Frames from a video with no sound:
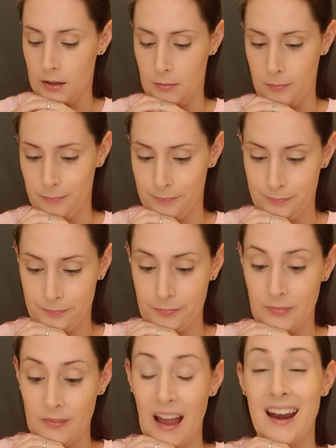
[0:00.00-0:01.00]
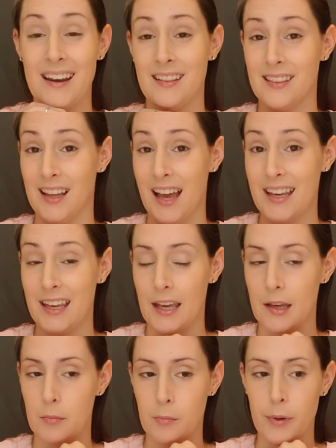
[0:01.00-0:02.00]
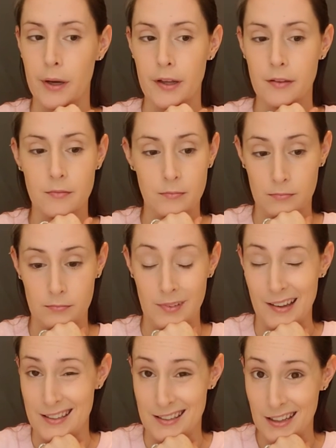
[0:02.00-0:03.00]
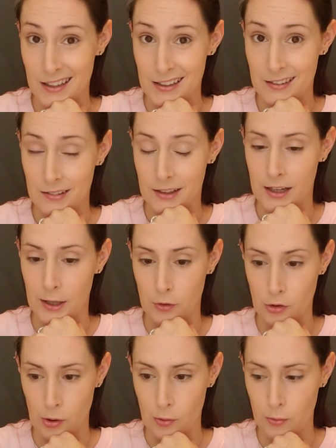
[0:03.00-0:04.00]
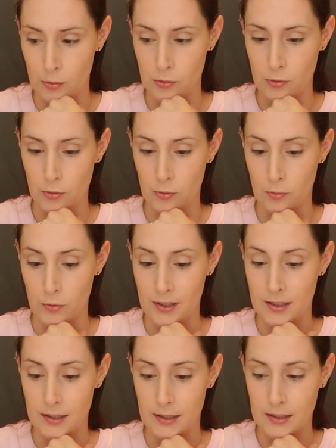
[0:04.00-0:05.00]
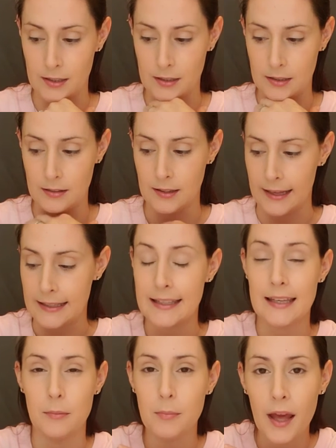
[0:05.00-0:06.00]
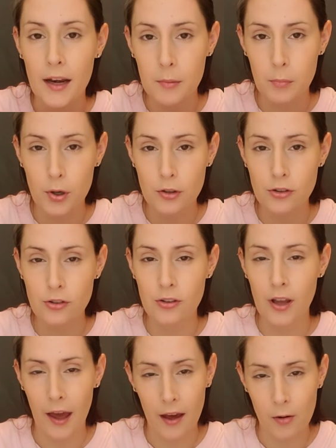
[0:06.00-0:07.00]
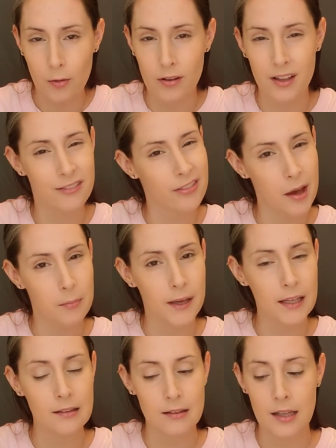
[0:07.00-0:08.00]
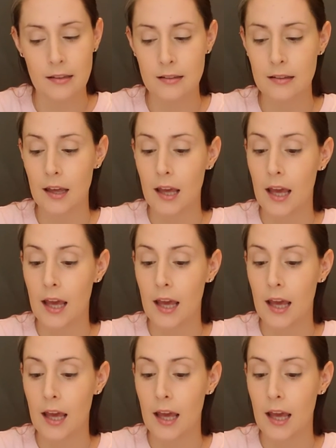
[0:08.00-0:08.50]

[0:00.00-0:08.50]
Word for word: um, I didn't like it, but I did it. And I chose to like keep getting pushed out, if that makes sense.